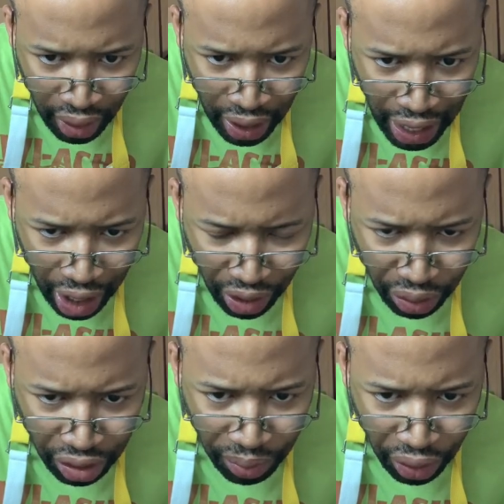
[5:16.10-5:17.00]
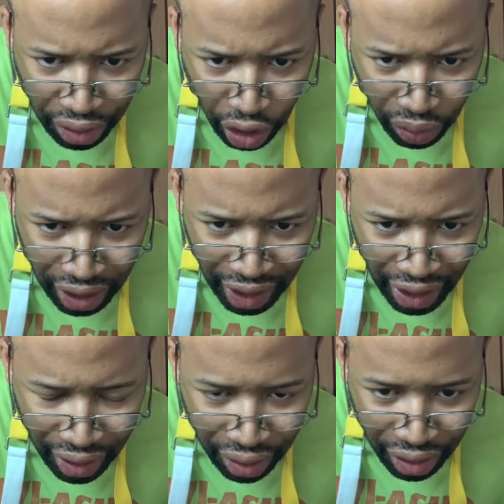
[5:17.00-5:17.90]
How are you supposed to know what the
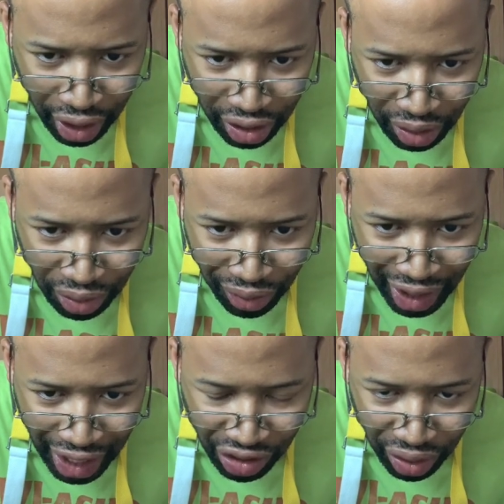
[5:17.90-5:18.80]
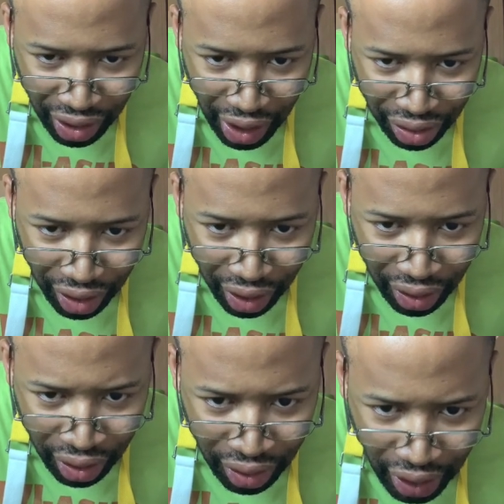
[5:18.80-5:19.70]
tanginess is if you're not actually tasting it?
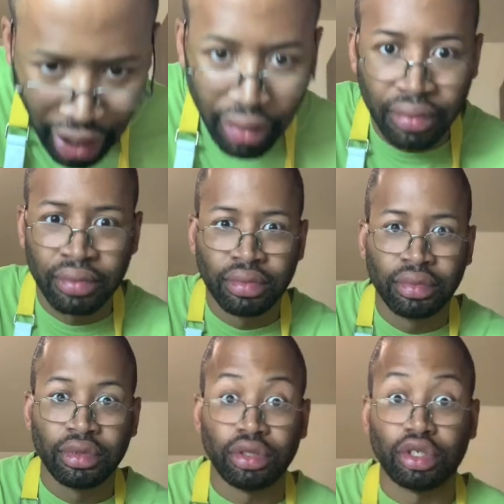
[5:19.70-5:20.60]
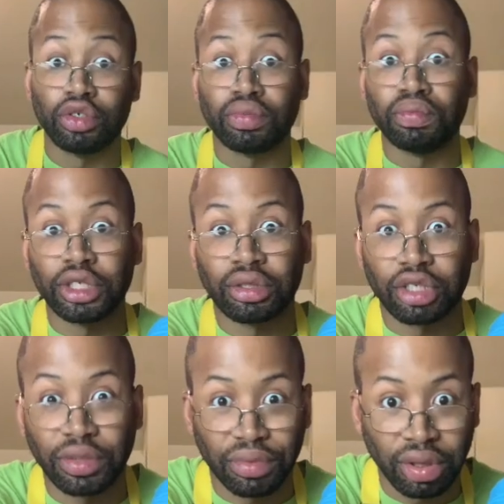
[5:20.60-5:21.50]
Don't mess
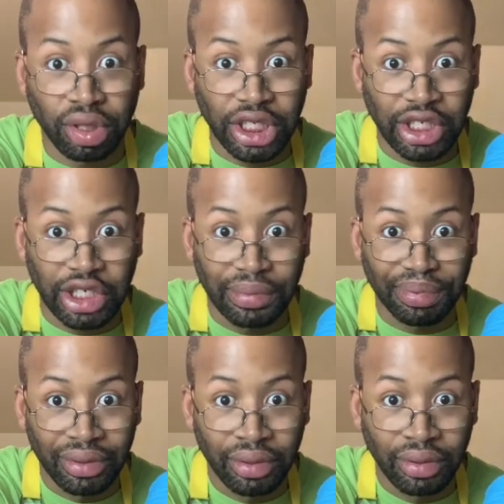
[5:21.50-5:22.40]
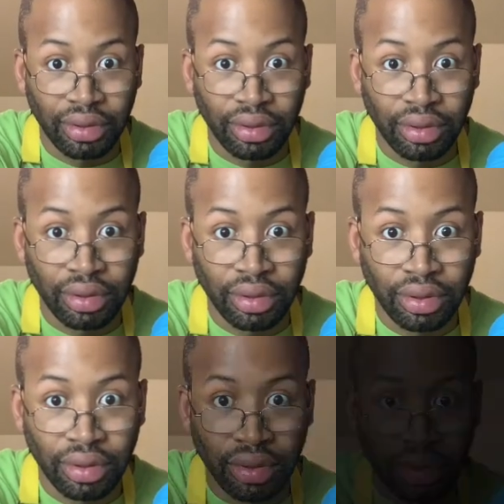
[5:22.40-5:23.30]
up the setup.
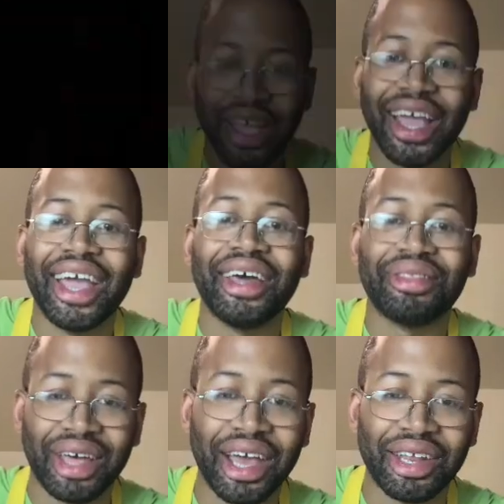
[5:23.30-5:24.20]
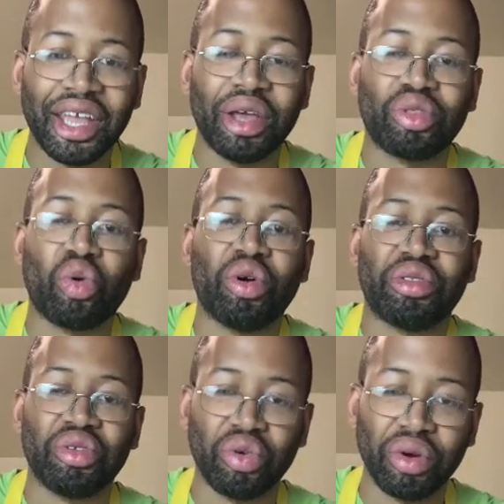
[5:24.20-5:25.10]
And that is going to
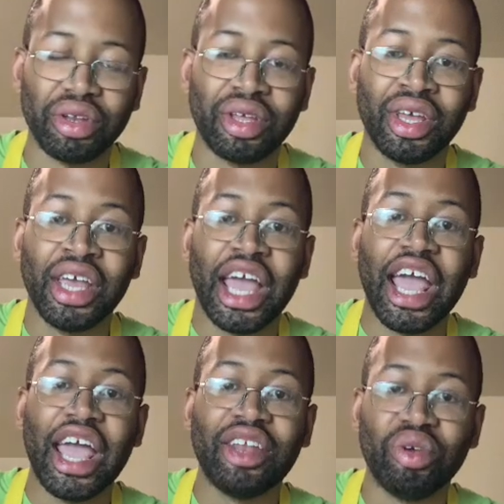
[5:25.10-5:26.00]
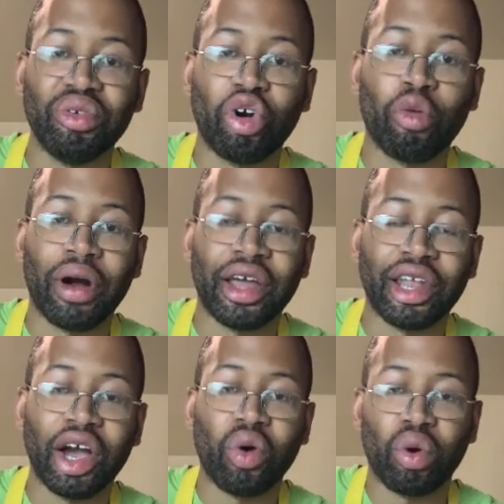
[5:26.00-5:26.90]
do it. And you know by
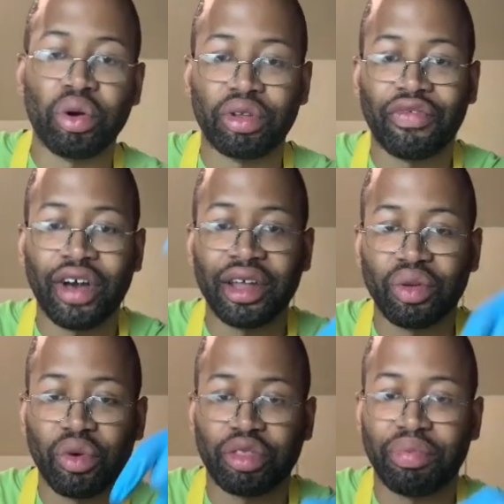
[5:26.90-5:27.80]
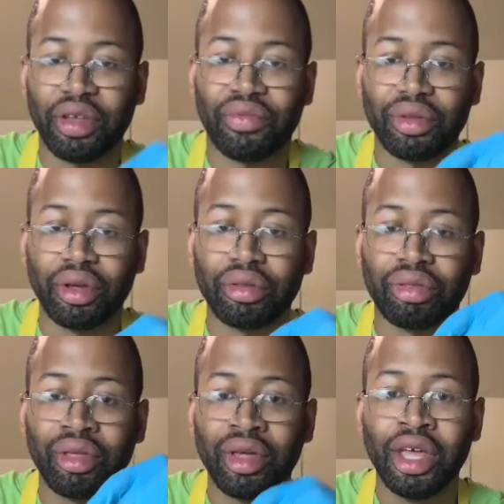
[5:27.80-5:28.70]
now where to find the recipe for this.
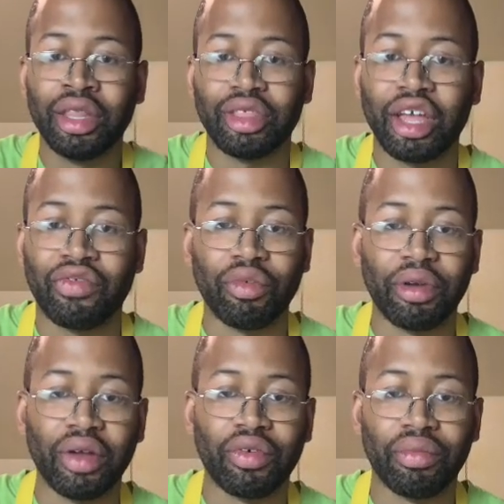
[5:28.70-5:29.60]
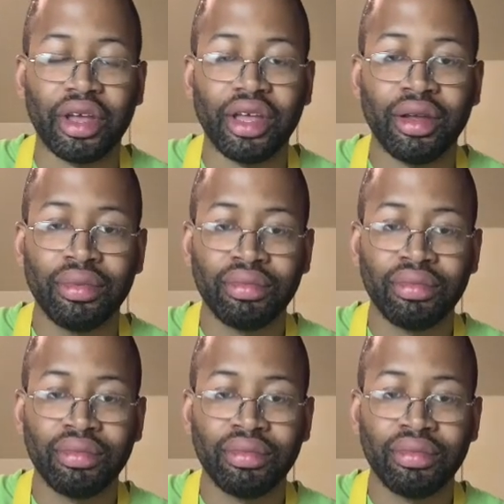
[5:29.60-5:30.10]
Thanks for being with me.